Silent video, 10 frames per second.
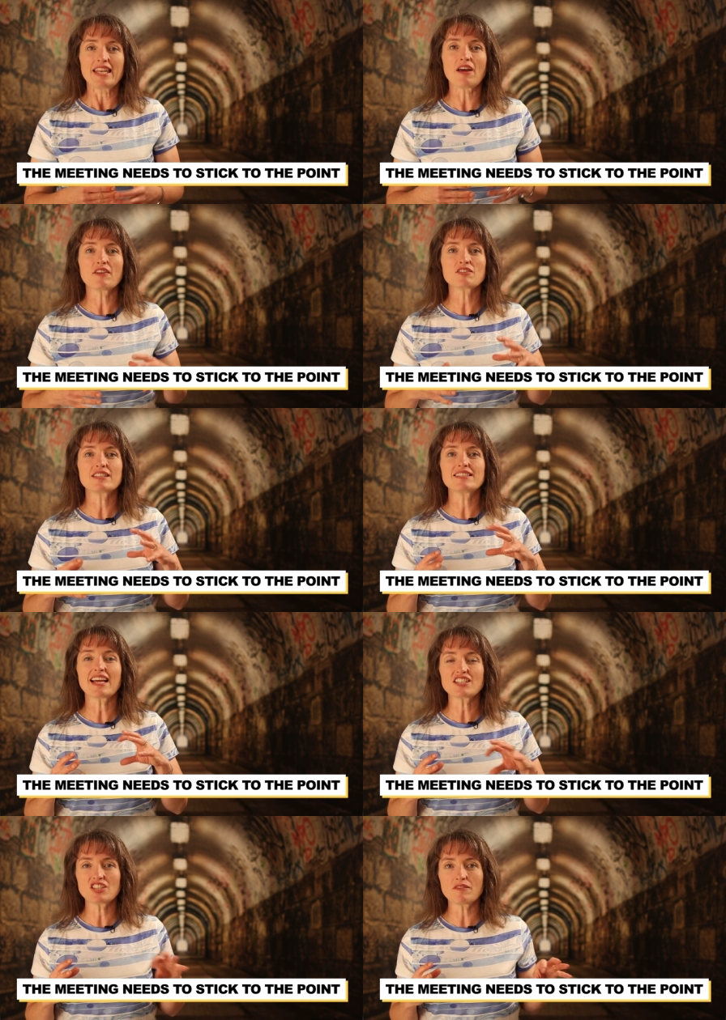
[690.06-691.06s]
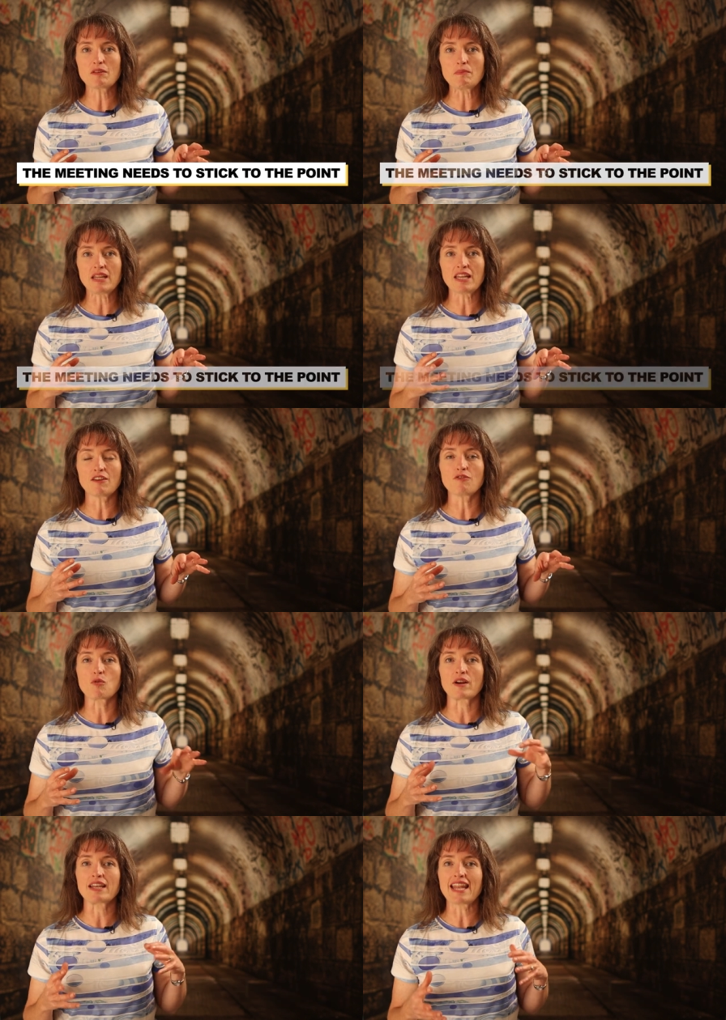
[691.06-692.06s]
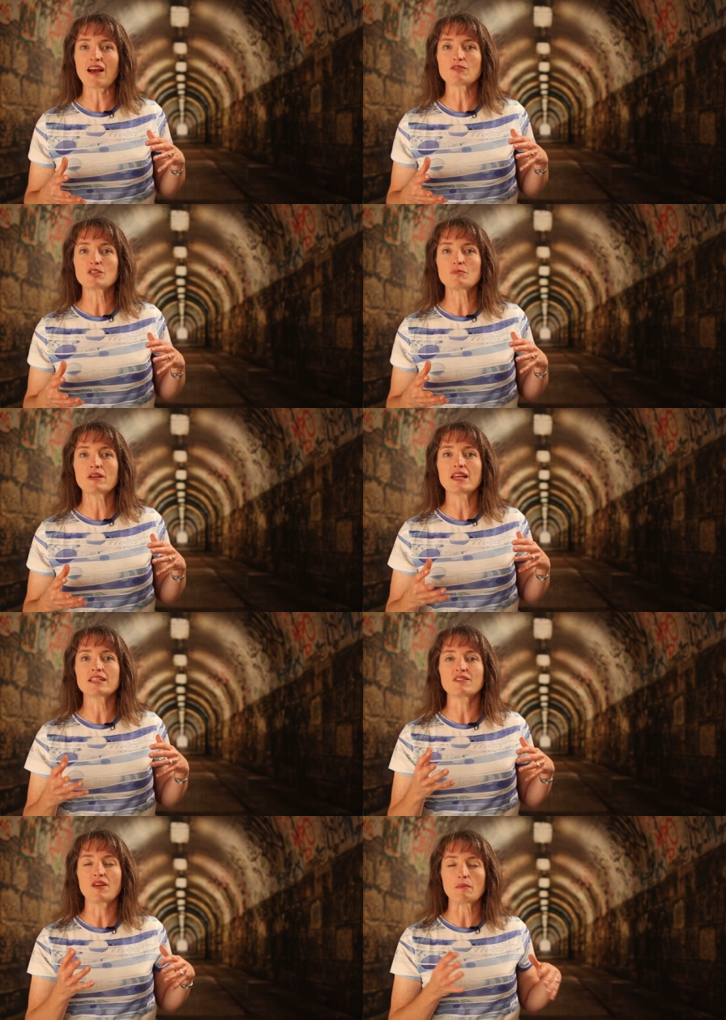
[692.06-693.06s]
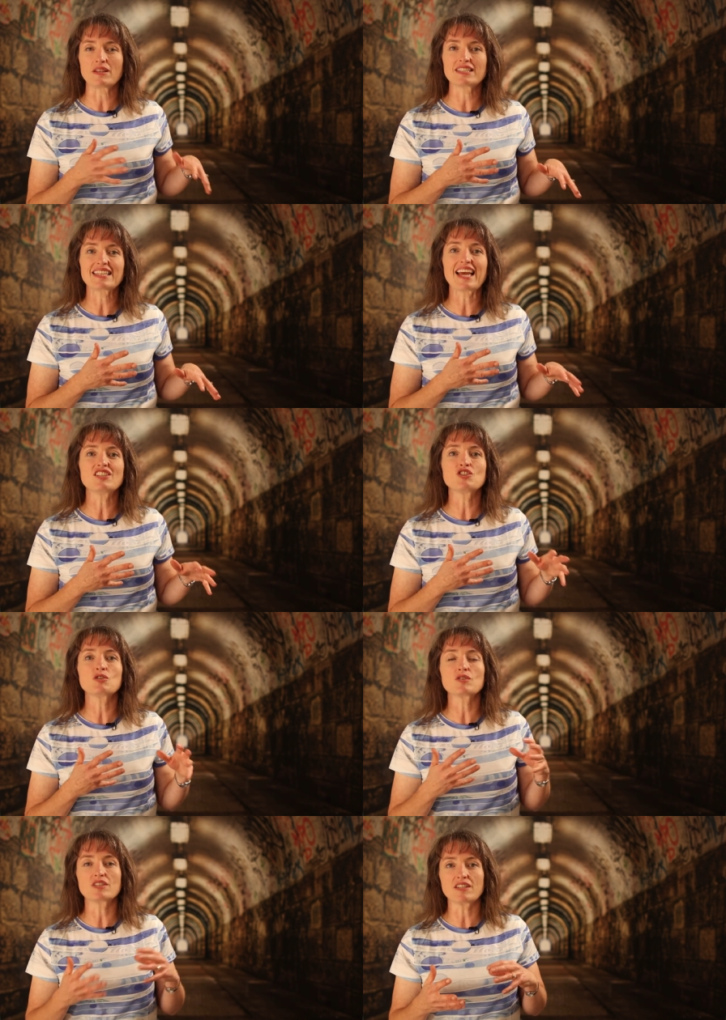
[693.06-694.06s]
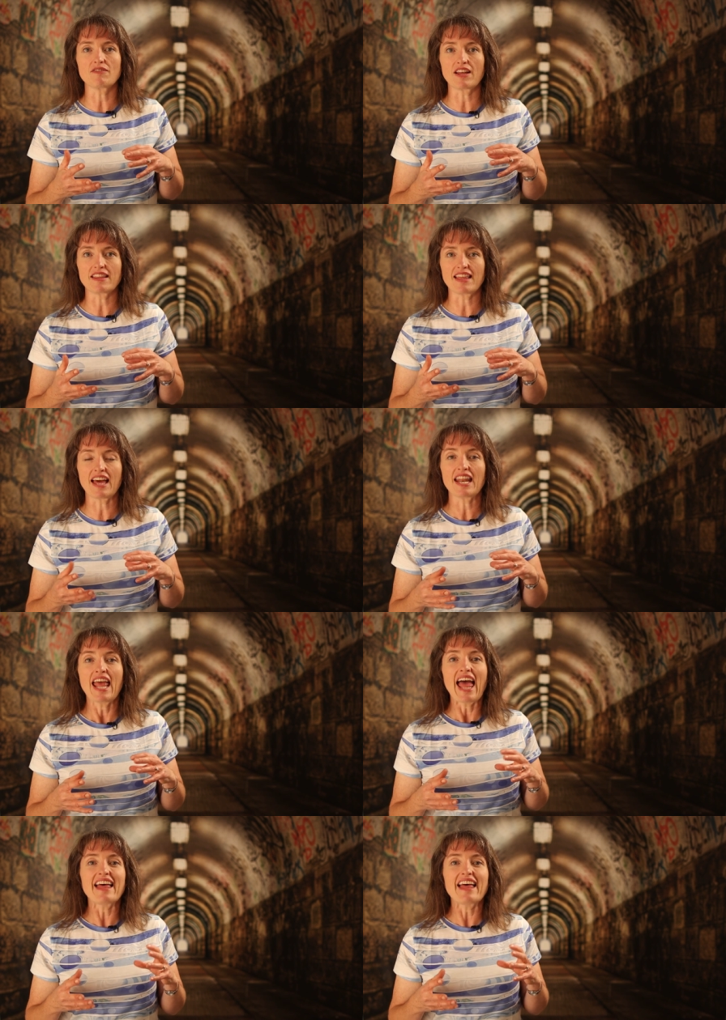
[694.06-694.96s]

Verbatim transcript: Now, there's a section of the meeting for announcements, family schedules, stuff like that,